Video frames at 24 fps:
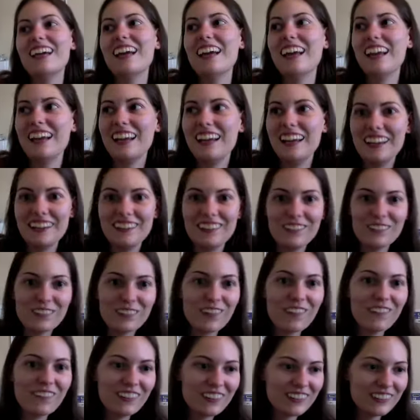And of
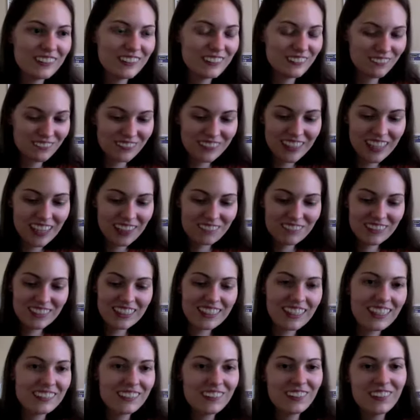course, we got
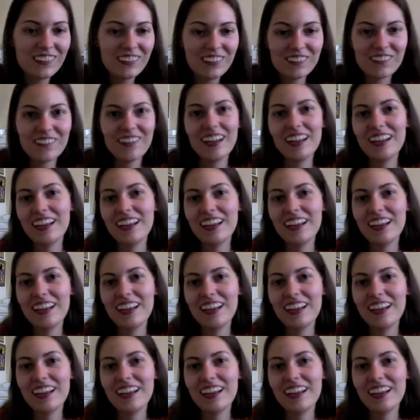Minato